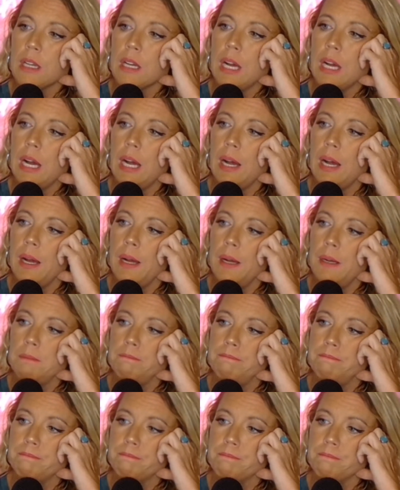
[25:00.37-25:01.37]

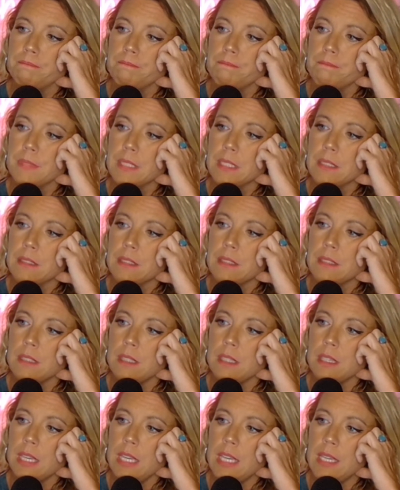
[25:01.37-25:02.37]

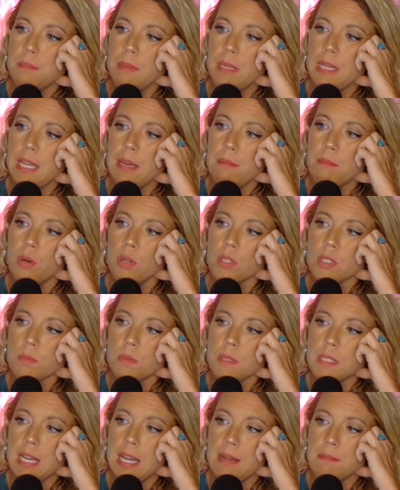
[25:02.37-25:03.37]
He had been hit
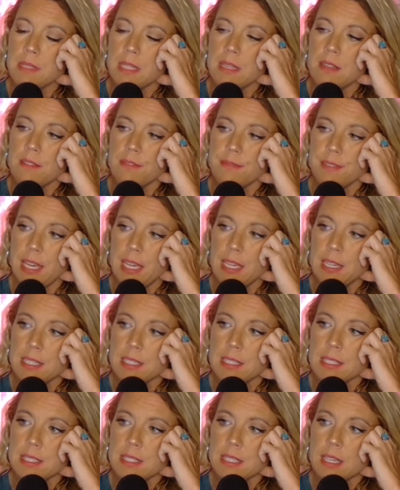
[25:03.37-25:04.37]
multiple times in the
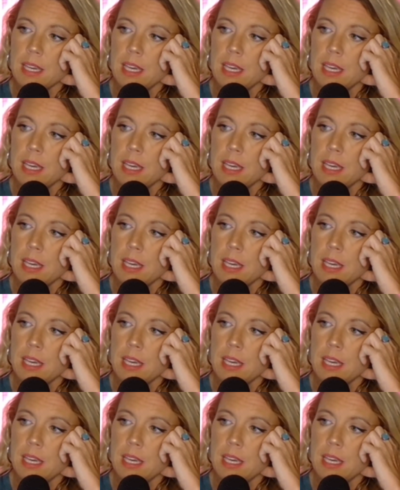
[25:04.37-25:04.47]
face.